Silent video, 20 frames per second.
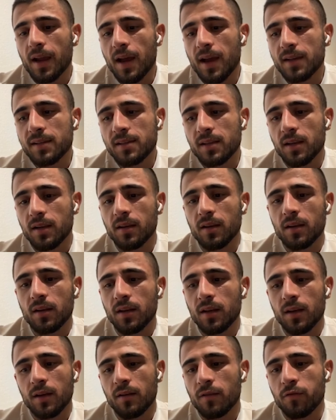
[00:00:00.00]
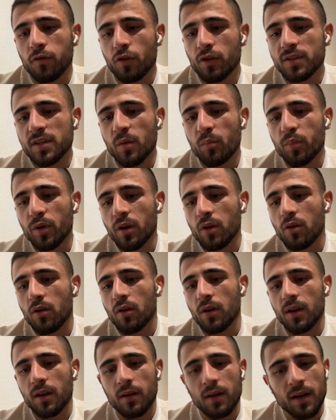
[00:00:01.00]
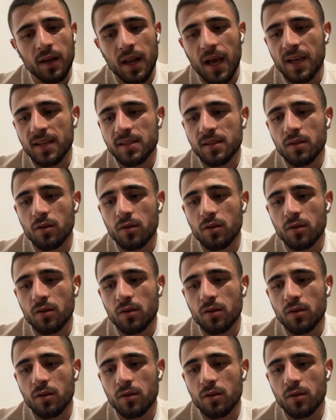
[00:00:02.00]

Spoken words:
I say, for example, last